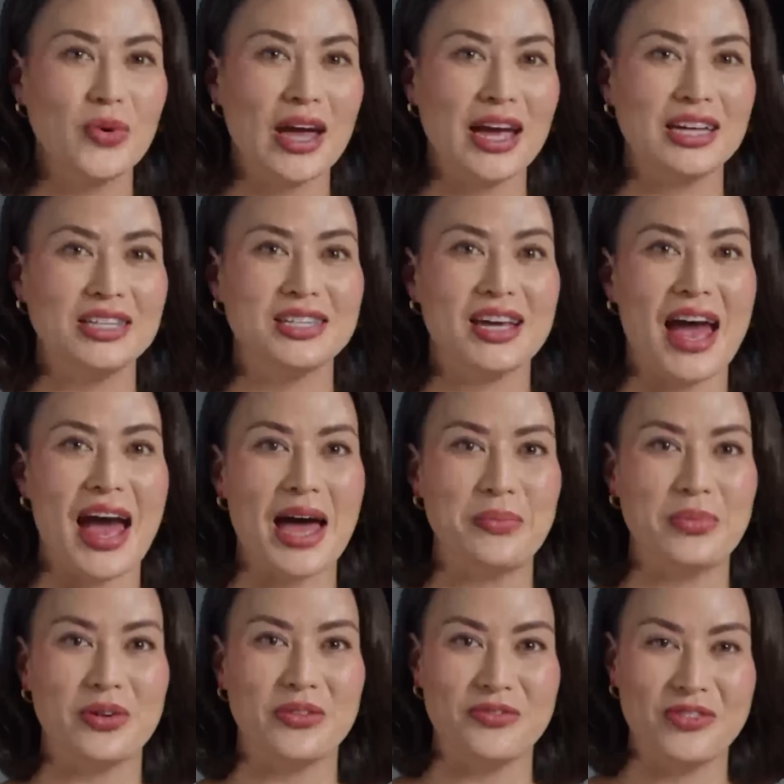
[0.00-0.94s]
way to add
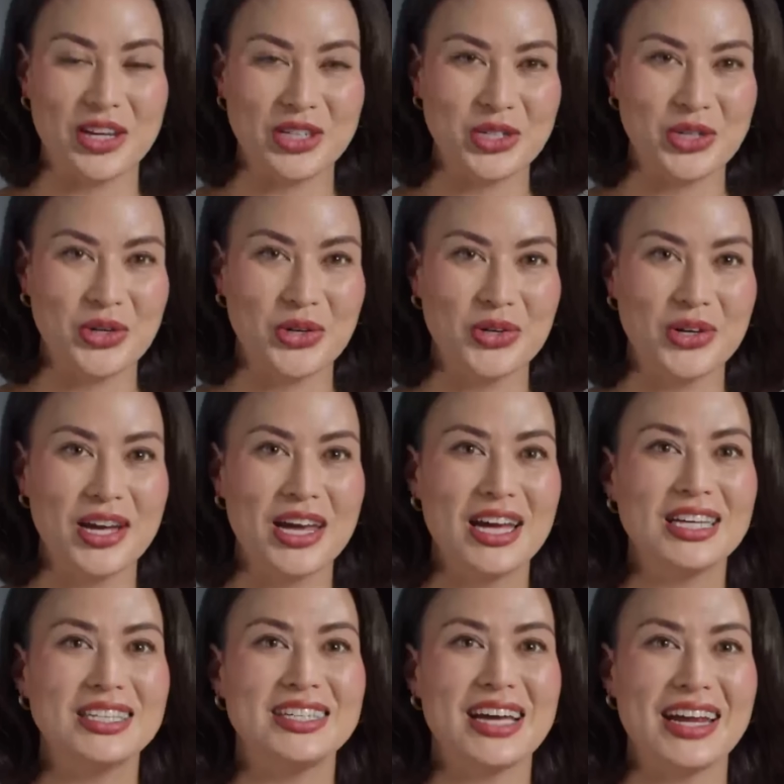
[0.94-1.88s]
professional,
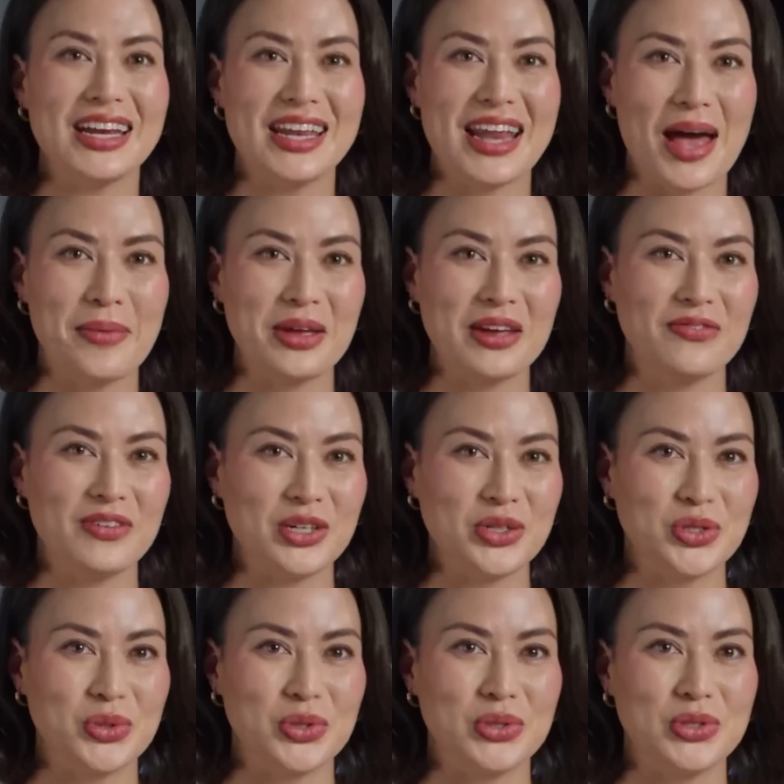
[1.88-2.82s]
dynamic
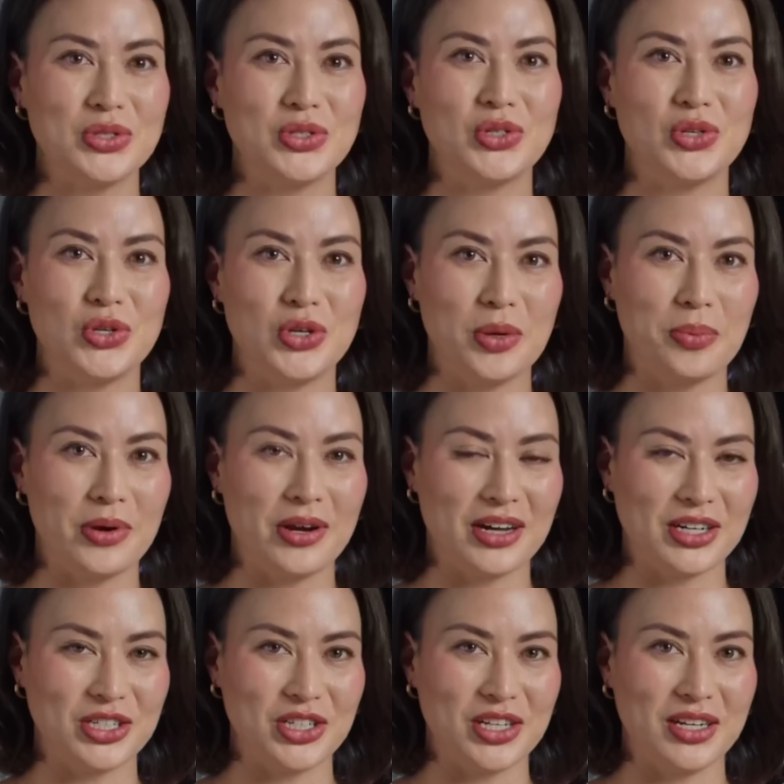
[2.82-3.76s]
visuals to your
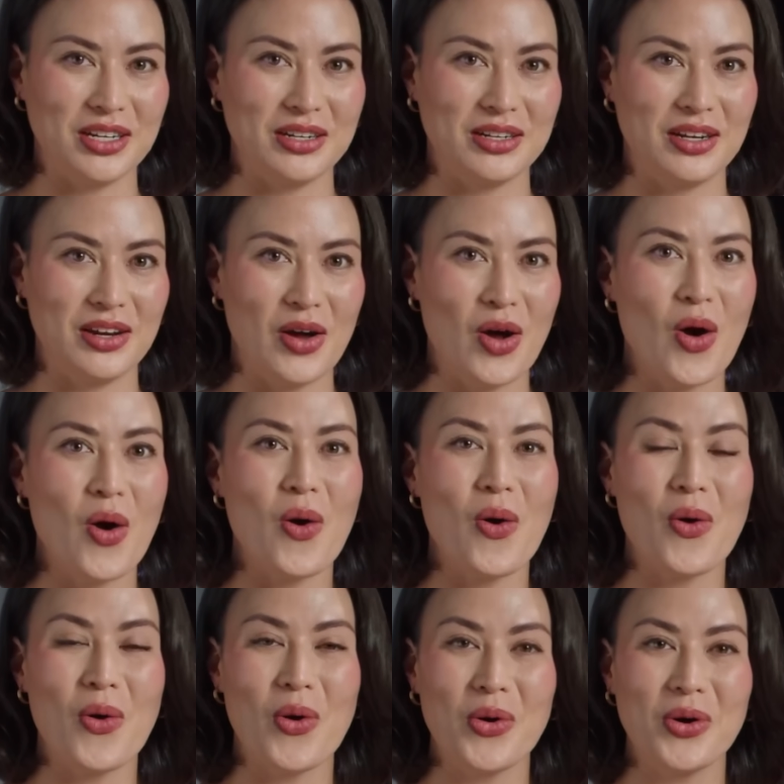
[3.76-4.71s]
production,
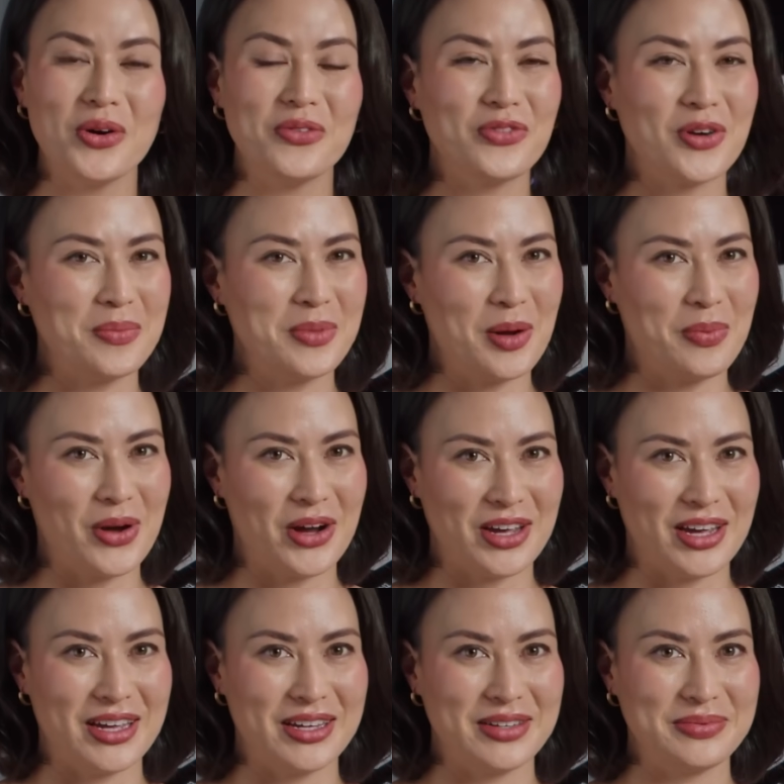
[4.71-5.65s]
all from your
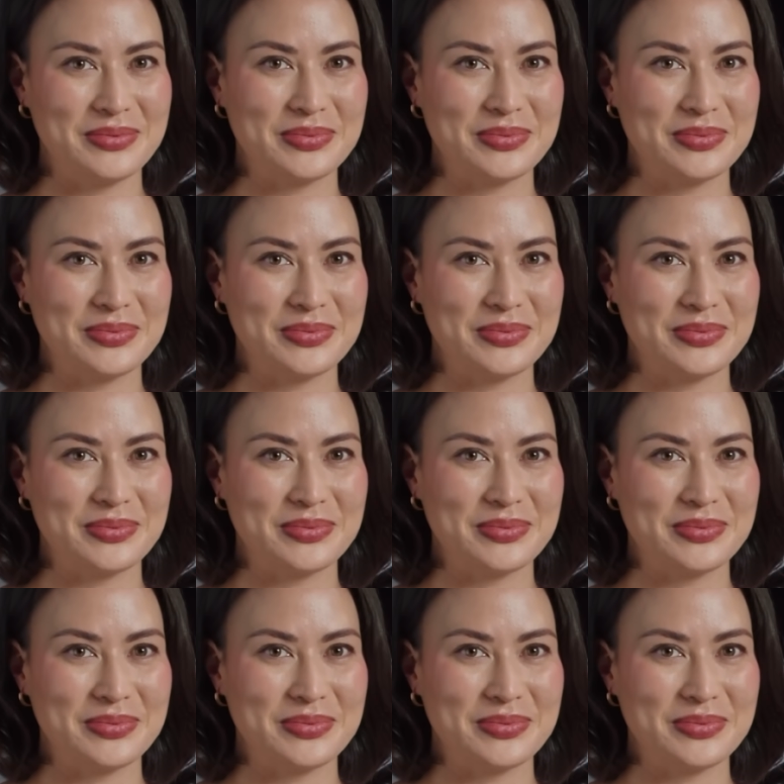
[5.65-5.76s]
pocket.